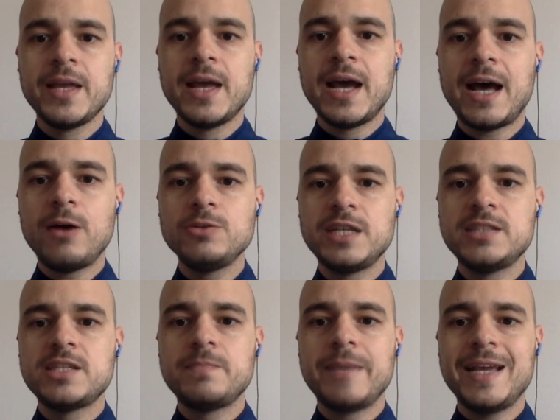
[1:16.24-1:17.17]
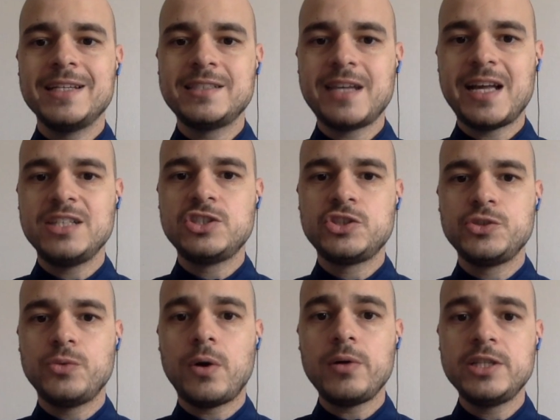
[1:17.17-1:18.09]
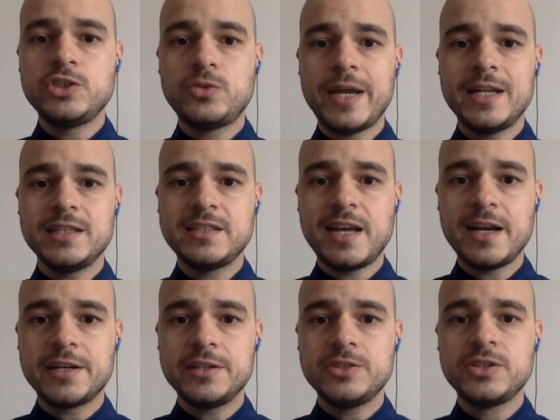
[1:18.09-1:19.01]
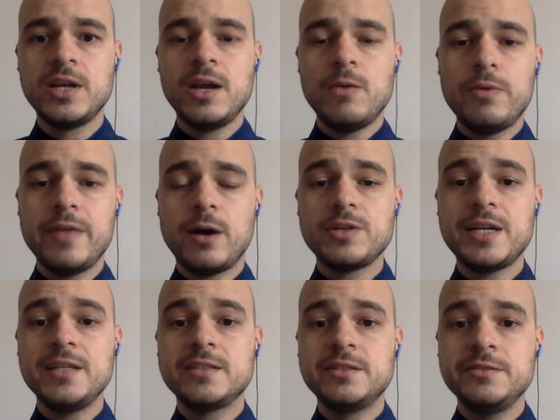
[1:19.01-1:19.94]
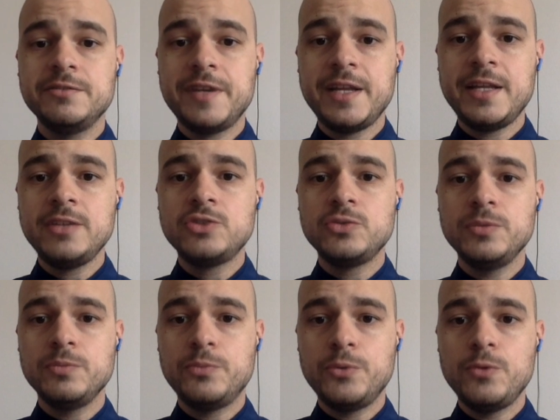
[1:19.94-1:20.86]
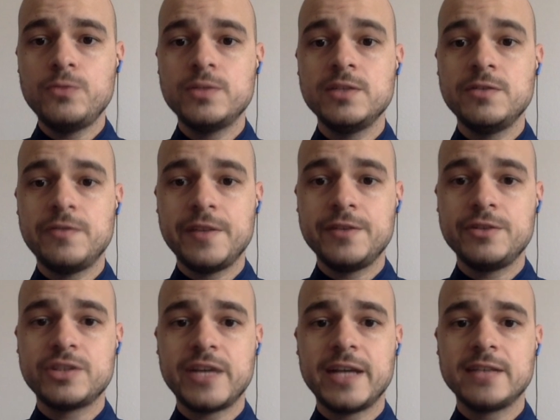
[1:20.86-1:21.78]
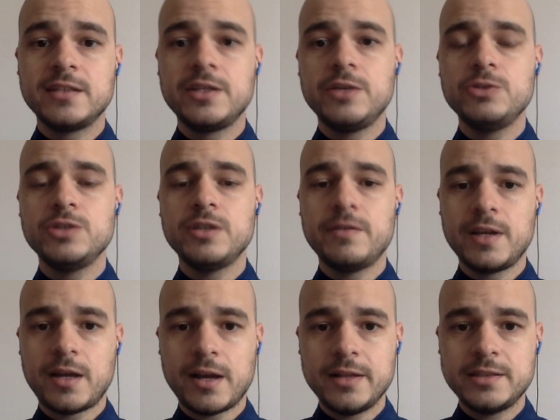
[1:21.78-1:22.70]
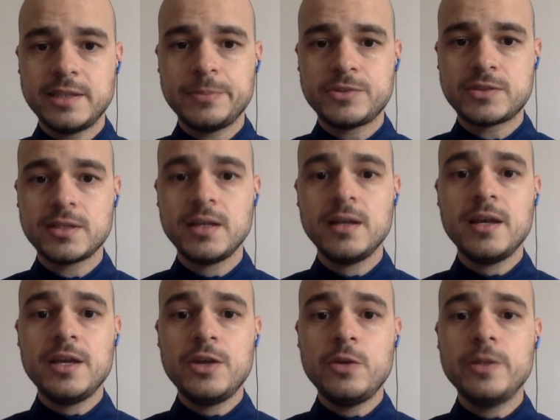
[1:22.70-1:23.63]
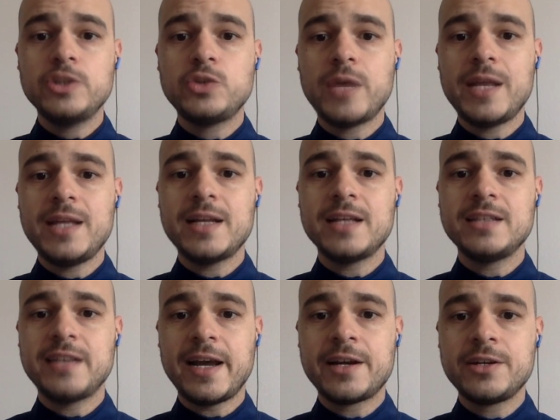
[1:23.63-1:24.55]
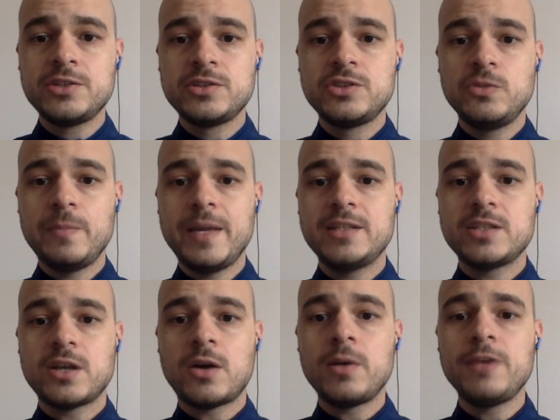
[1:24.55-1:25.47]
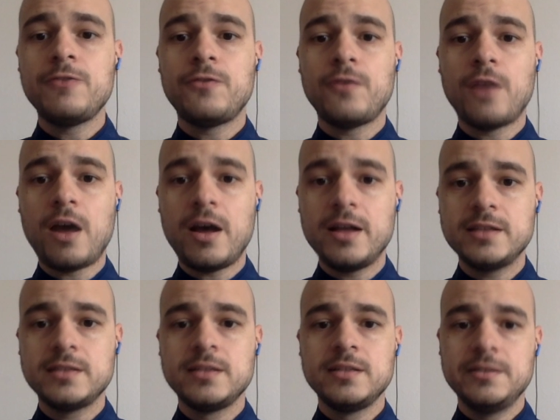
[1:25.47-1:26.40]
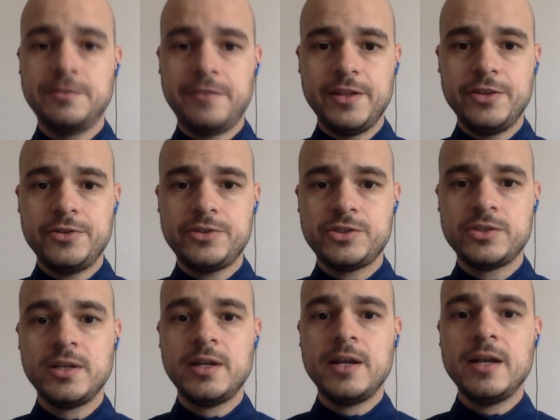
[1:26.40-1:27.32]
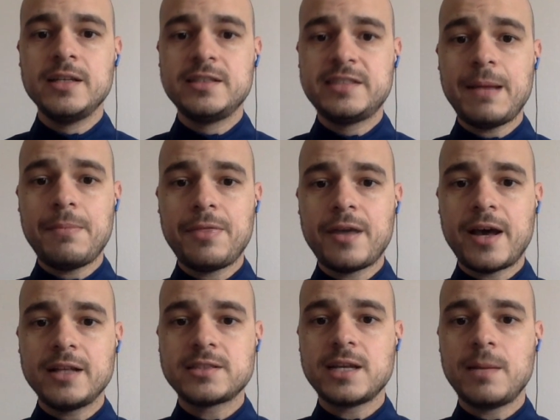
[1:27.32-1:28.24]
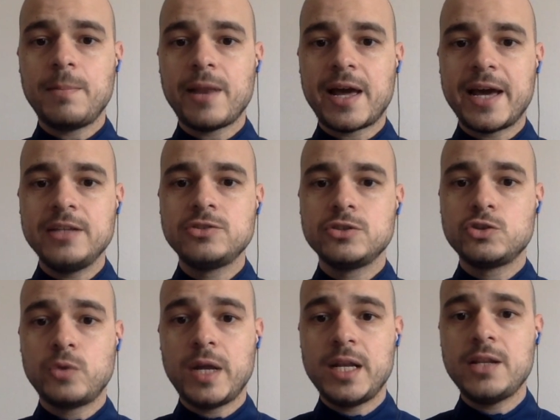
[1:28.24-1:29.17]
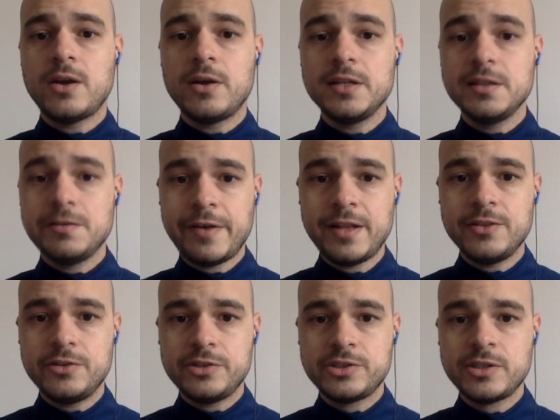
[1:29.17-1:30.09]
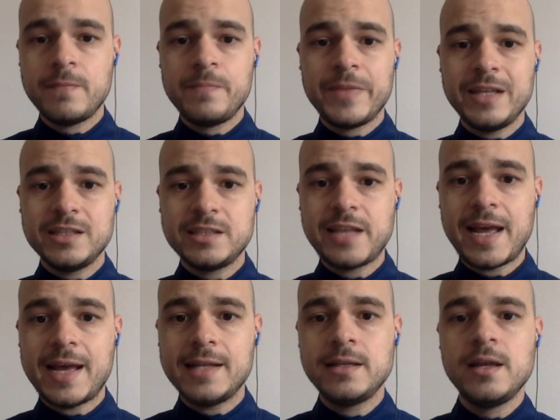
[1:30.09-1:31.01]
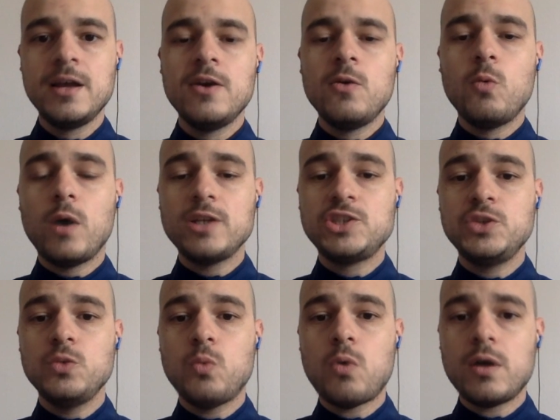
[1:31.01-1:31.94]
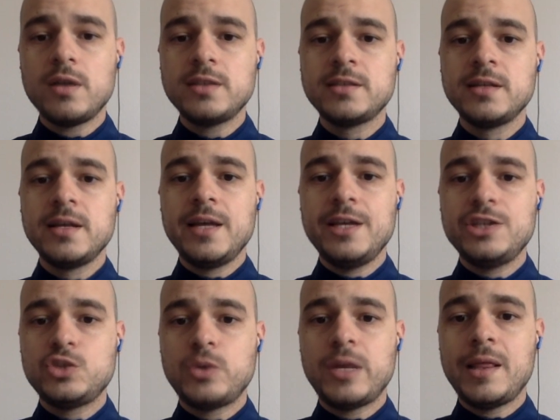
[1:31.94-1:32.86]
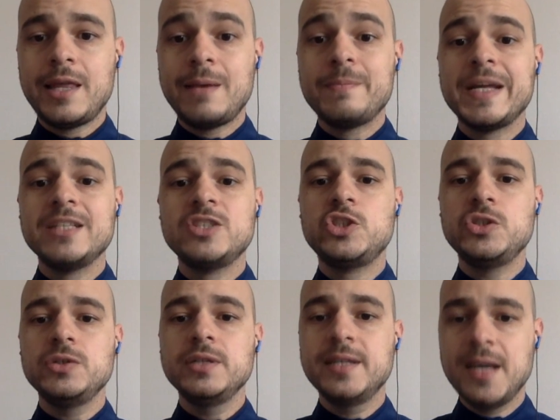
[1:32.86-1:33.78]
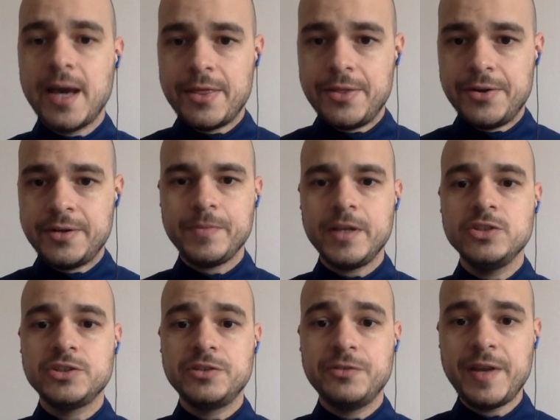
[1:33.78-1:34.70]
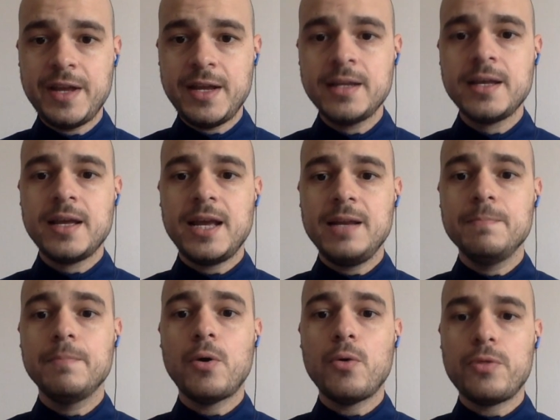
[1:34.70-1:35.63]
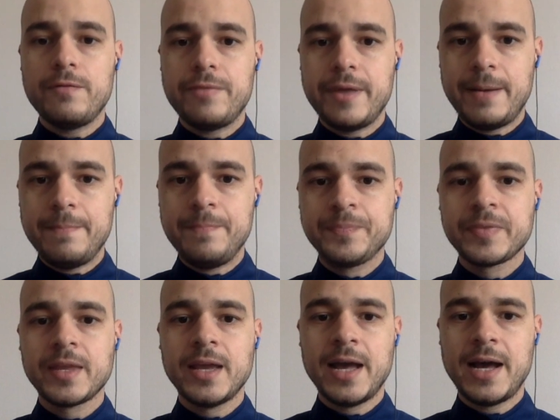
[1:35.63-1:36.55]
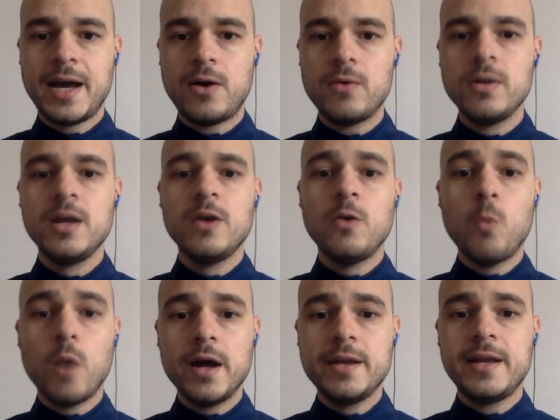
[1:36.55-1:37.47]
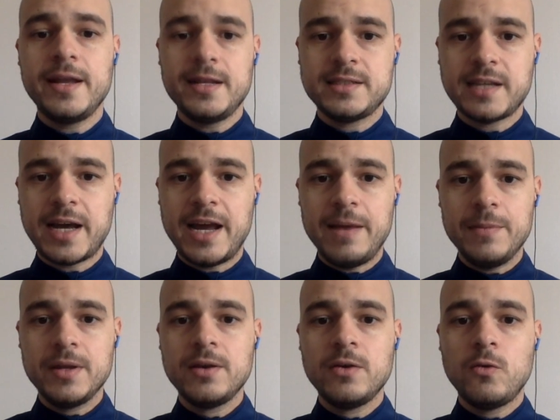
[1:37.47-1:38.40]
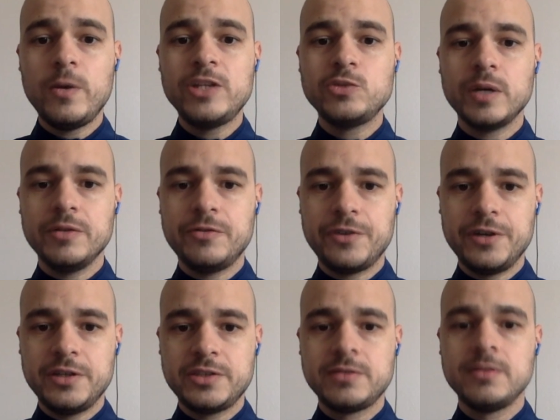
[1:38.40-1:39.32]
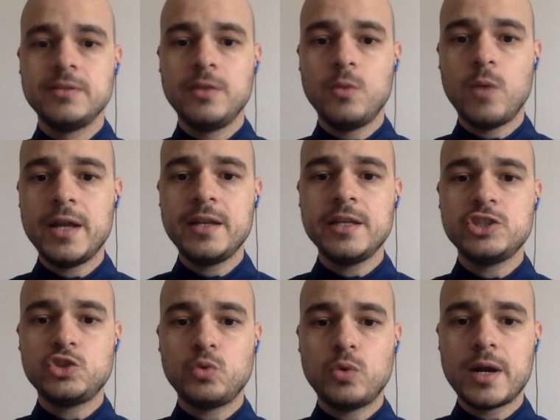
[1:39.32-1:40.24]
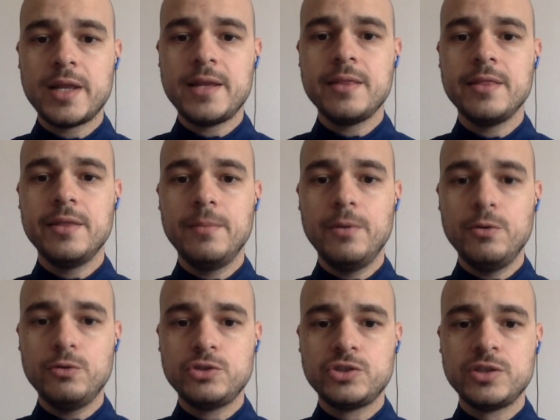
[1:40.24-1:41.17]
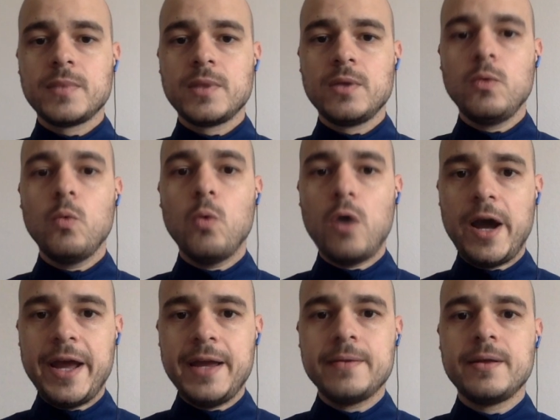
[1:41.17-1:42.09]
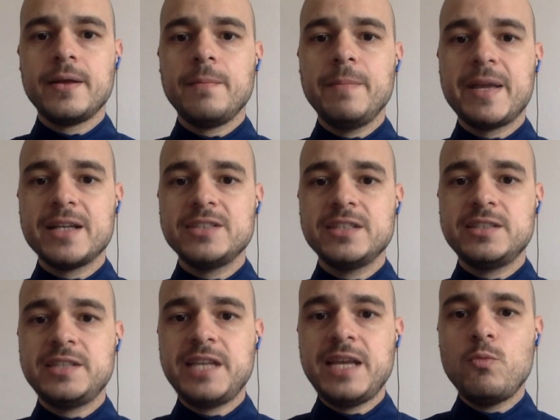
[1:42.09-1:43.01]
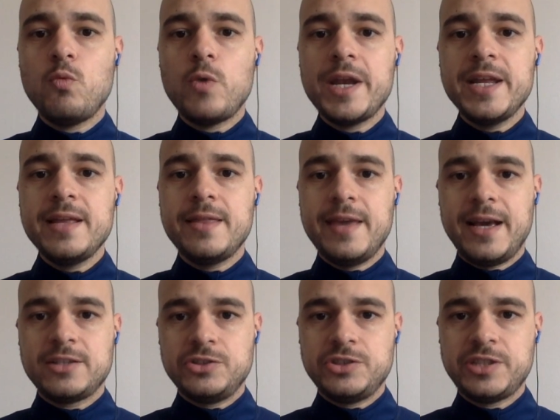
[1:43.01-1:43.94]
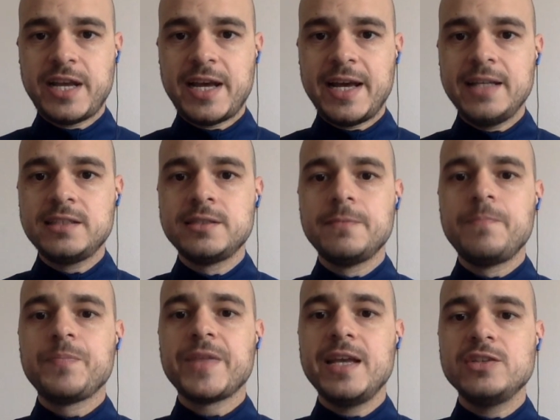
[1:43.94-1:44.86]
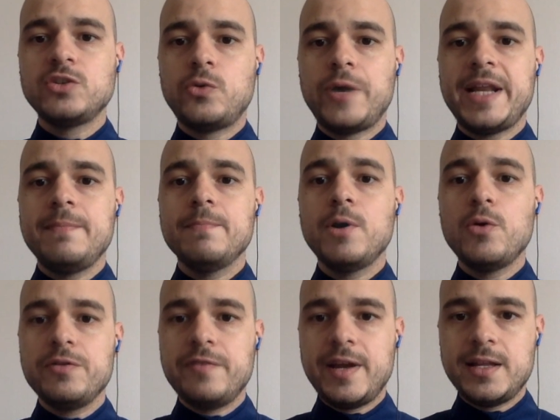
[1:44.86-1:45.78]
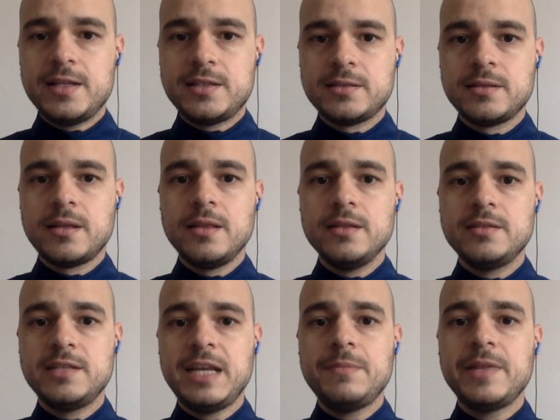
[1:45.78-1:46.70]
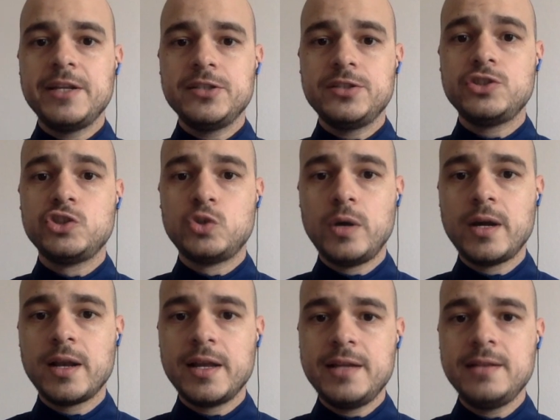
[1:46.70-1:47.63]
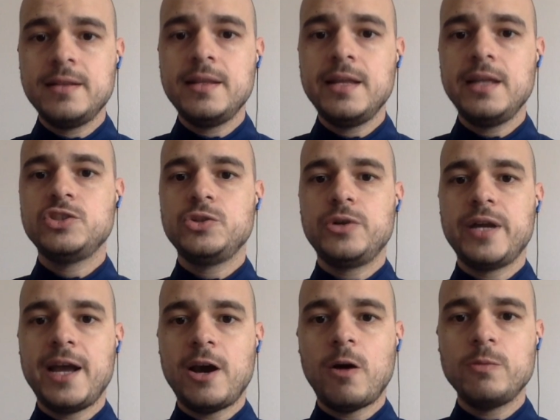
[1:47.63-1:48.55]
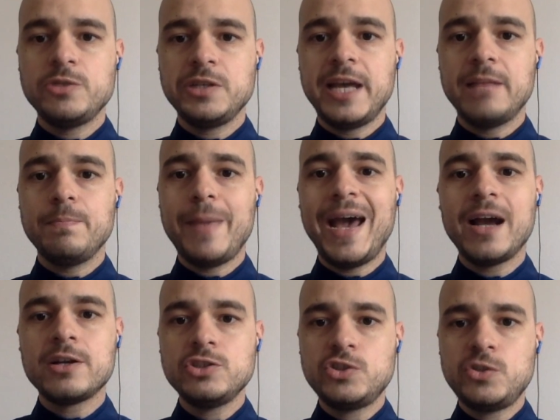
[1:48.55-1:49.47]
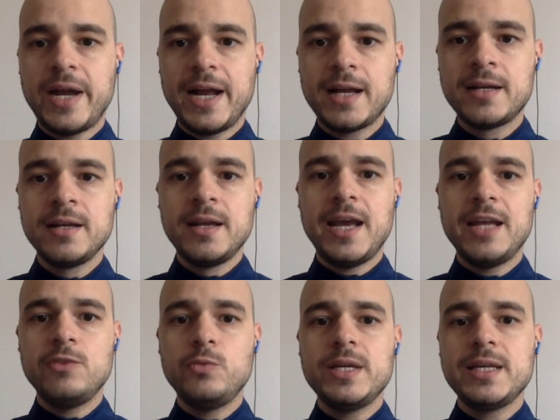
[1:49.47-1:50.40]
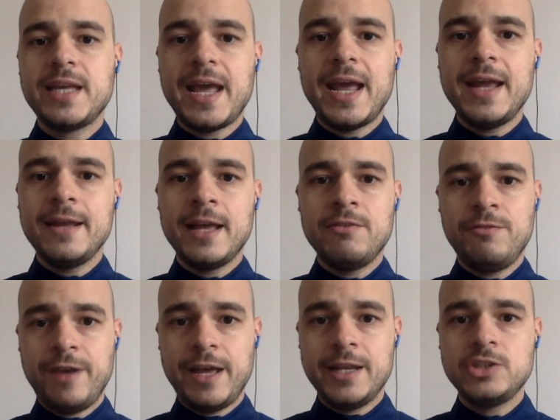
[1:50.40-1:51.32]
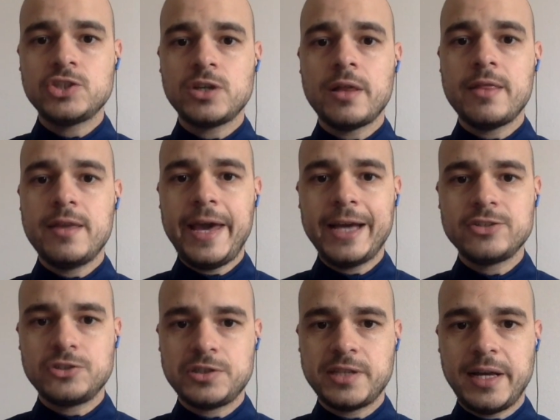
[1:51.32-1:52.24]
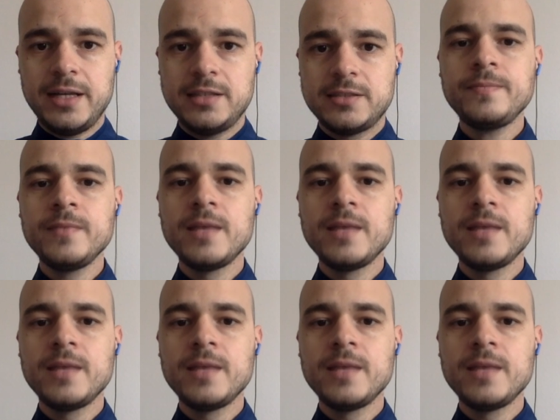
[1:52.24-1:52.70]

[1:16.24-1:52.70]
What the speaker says: How does it make sense to only train attackers without intervening to improve the defender's execution of the concepts? You'll be training attackers to beat only flawed defenders. Same thought applies to training only defenders. Instead, what you want is training them together. Intervene in both of them. How? One at a time. Which one first? The one struggling the most. Why? Because the team winning the exercise is already motivated. The team that is struggling needs your help to get back on track and regain advantage on the exercise.